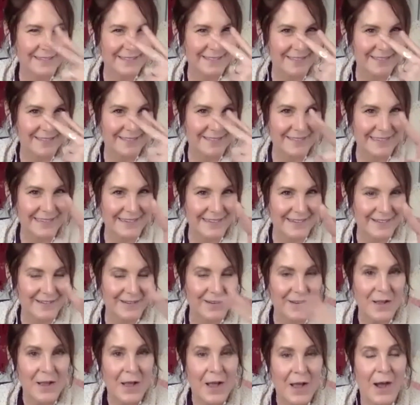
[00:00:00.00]
do it, girl.
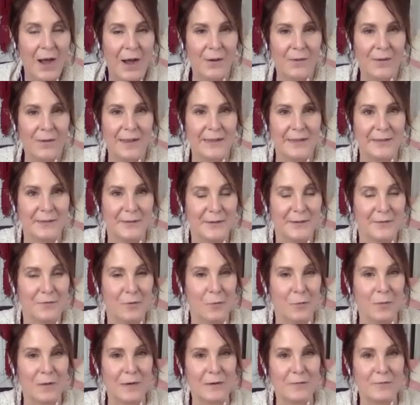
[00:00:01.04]
All right. You have a
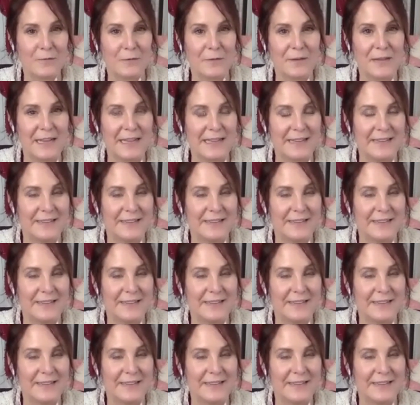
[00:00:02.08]
wonderful night.